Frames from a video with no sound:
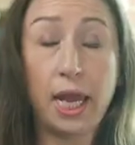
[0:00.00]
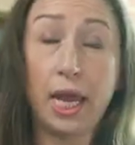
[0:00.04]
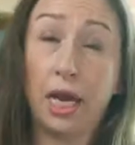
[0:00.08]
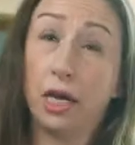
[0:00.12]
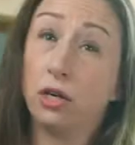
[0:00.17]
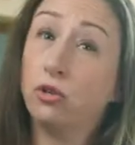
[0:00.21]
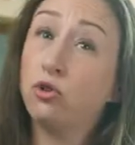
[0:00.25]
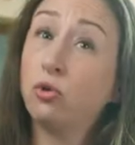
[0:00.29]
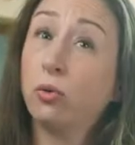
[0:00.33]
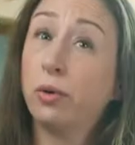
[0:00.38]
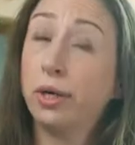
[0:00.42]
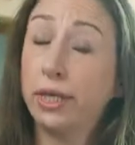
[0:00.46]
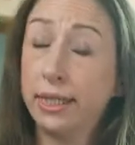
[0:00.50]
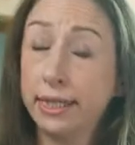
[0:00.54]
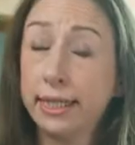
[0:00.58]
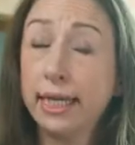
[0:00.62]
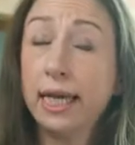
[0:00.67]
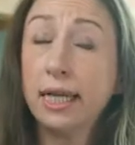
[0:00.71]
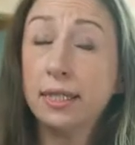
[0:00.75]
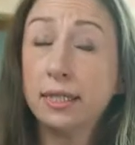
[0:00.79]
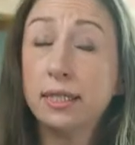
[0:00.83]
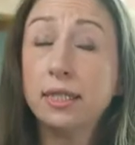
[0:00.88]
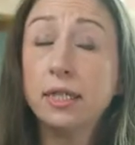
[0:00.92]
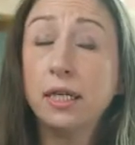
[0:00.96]
and or
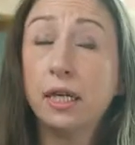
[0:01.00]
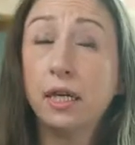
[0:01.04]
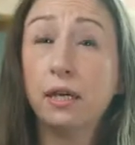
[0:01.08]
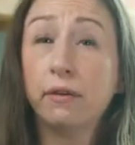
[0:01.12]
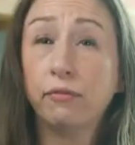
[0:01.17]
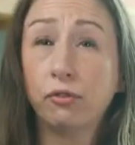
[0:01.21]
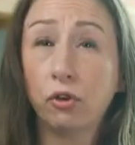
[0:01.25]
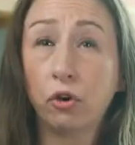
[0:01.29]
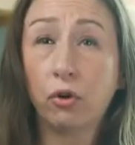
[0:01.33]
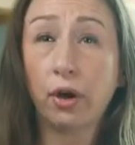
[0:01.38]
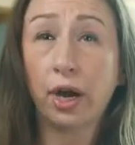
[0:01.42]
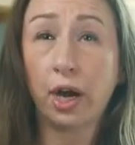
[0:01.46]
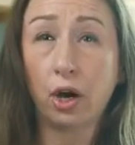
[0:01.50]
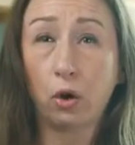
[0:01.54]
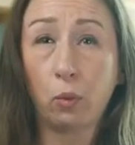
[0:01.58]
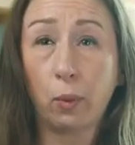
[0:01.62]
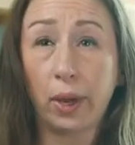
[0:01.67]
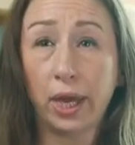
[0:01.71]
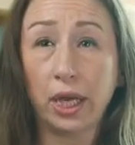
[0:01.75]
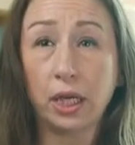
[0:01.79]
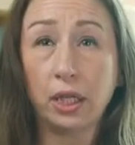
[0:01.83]
intensity of your airway